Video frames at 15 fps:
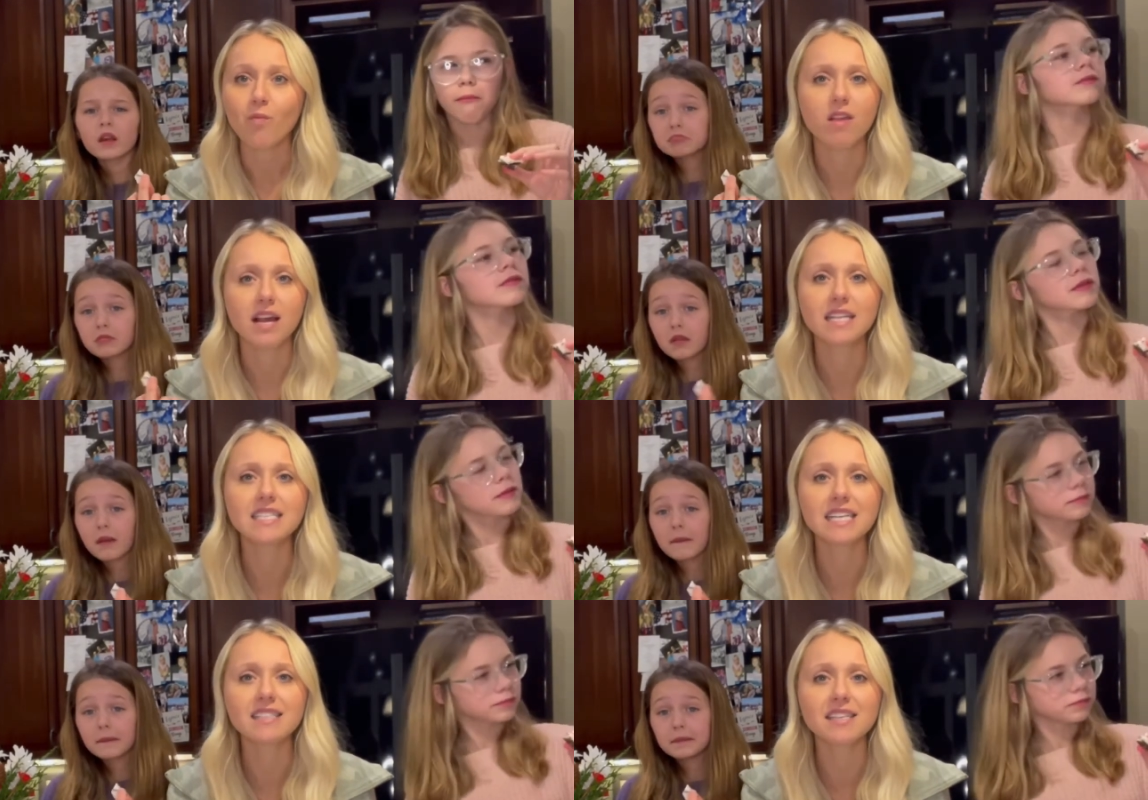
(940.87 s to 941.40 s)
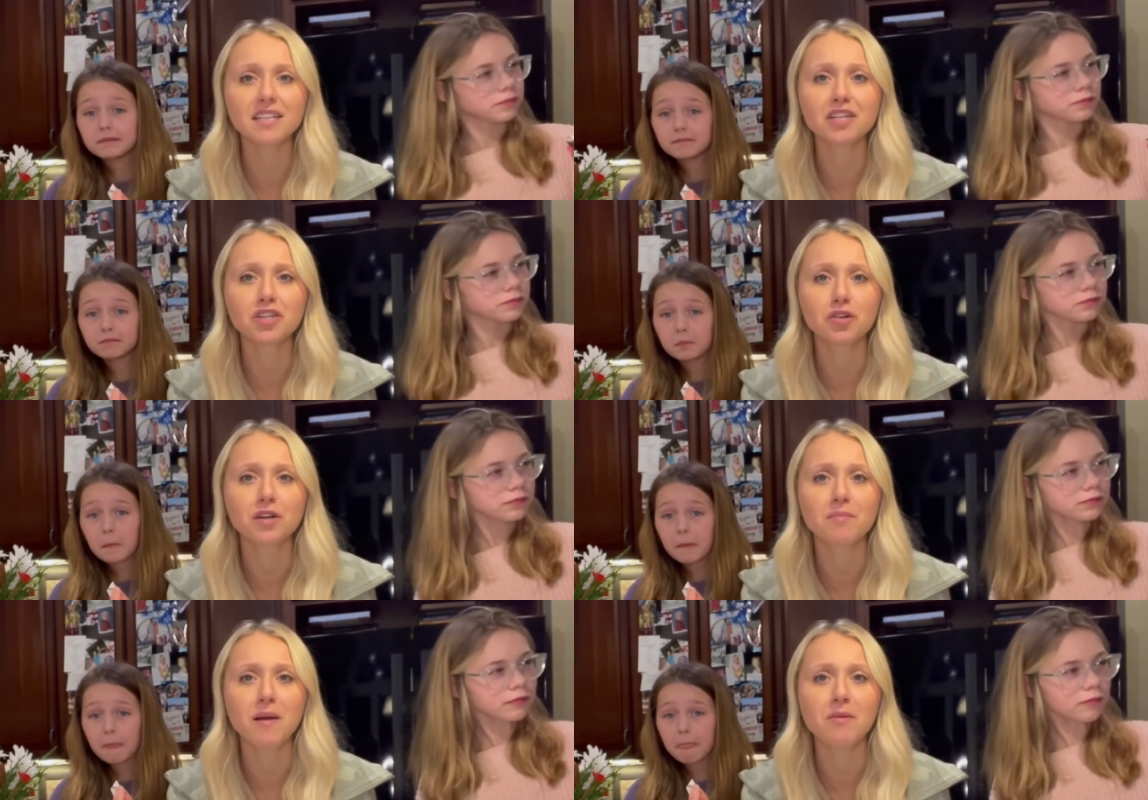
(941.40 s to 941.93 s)
Speaker 1: It tastes like a
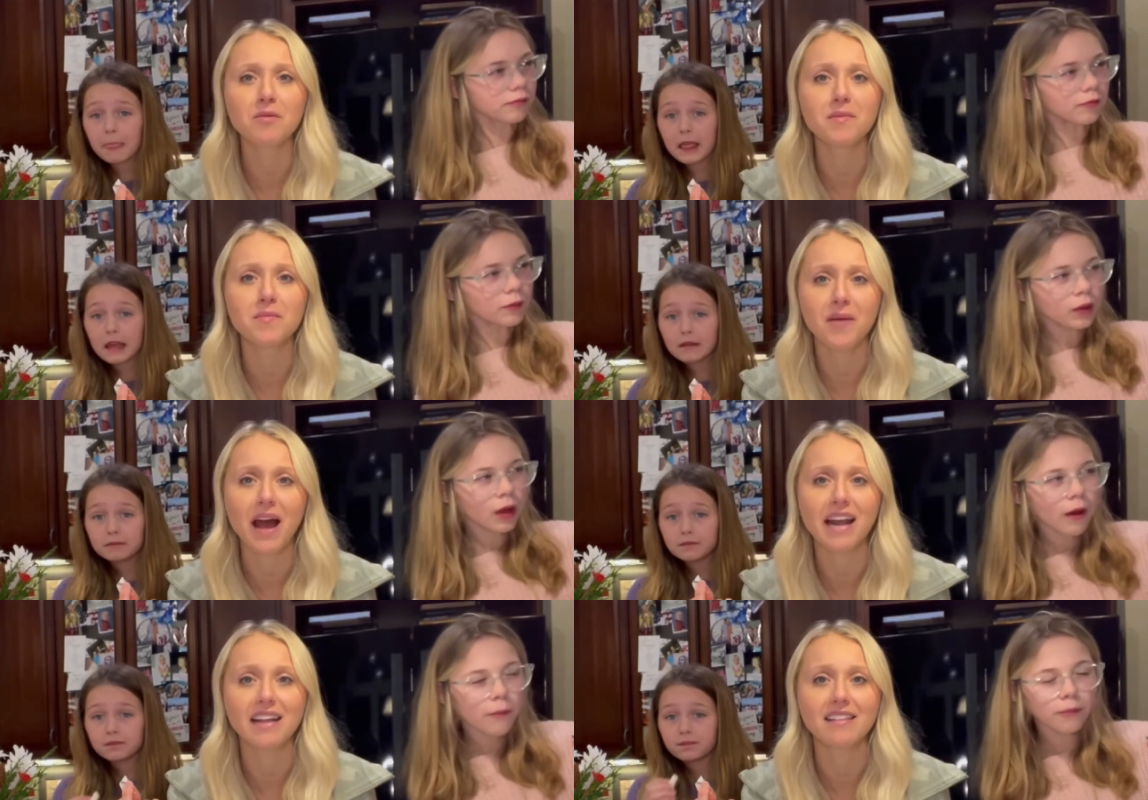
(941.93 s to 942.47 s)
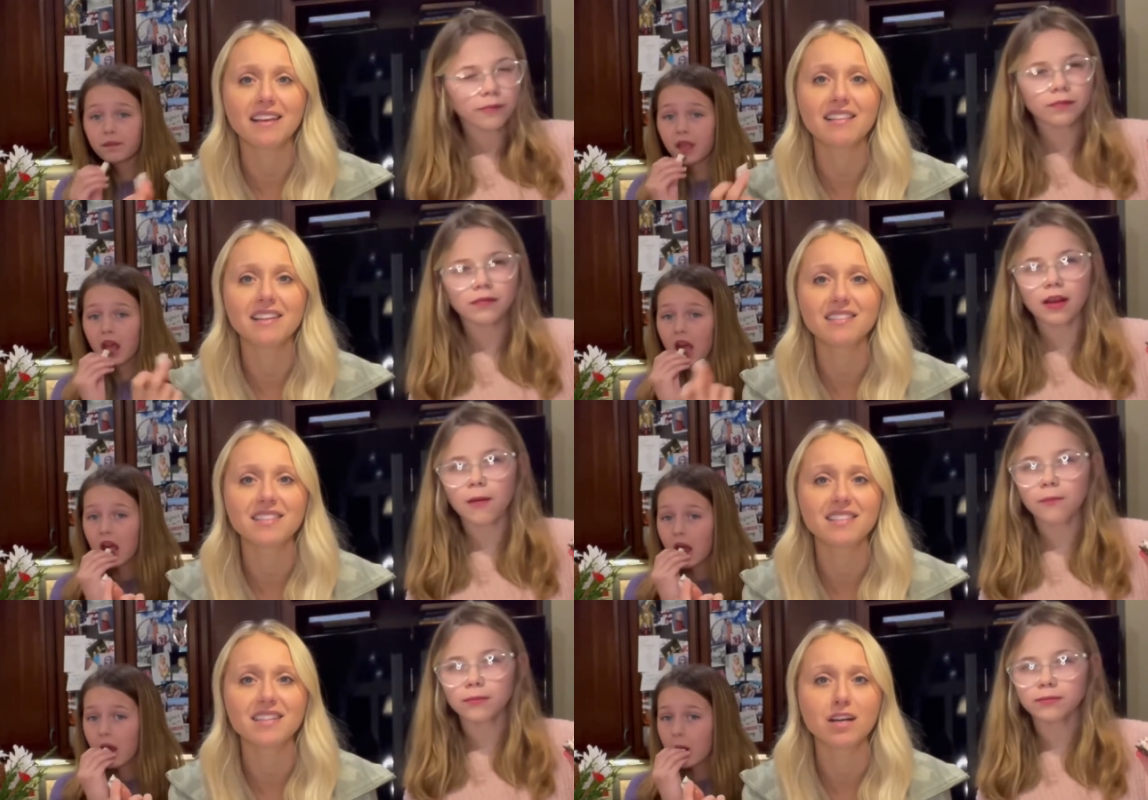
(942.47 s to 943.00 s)
York peppermint patty. Like that's
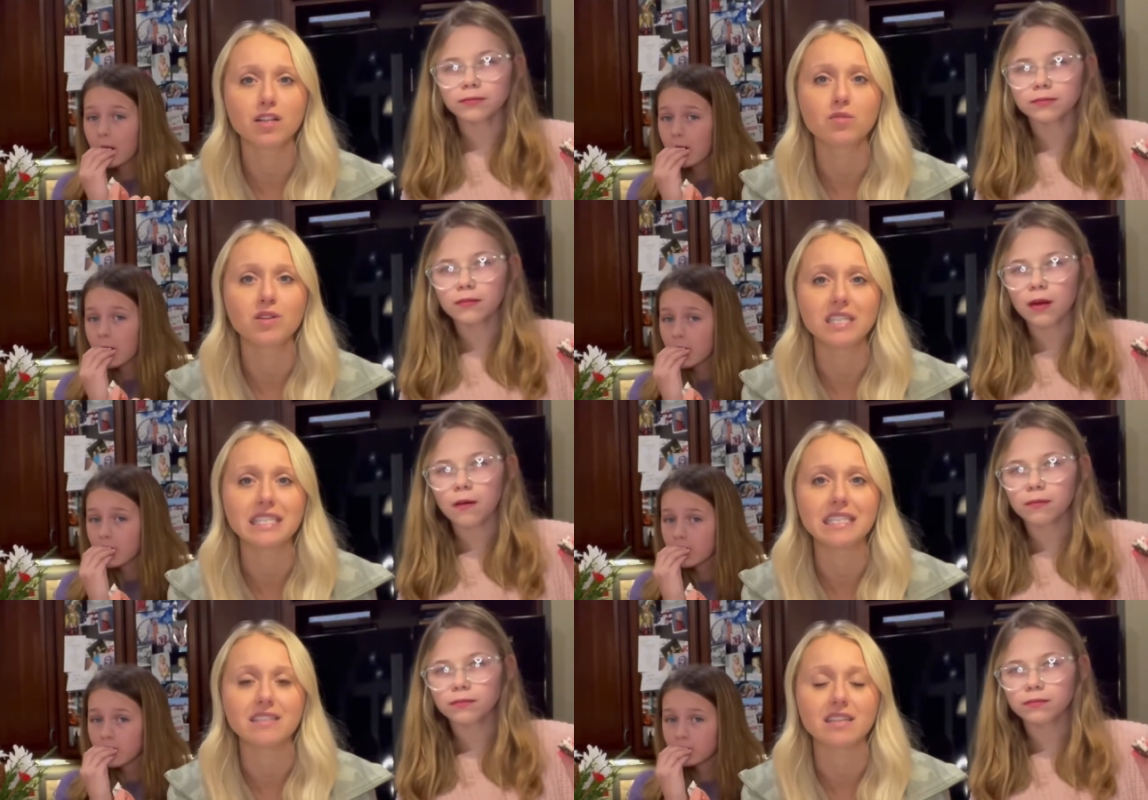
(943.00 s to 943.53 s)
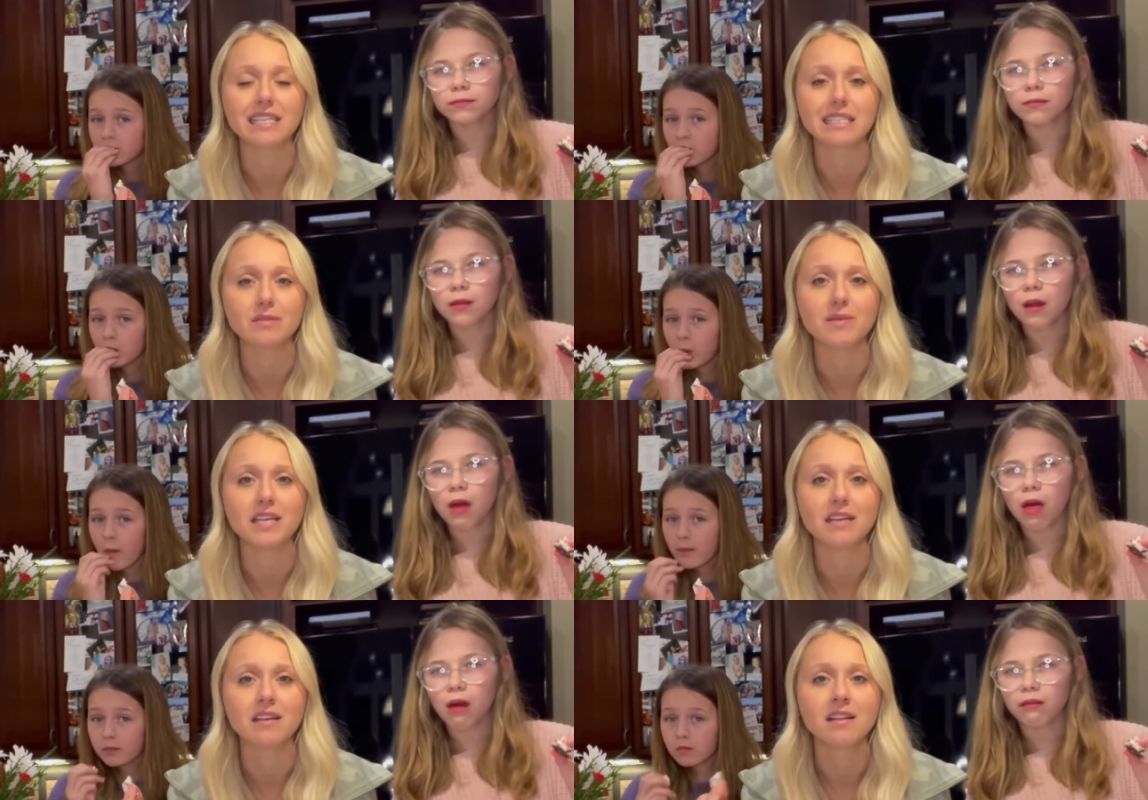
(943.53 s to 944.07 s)
exactly what it tastes like to me.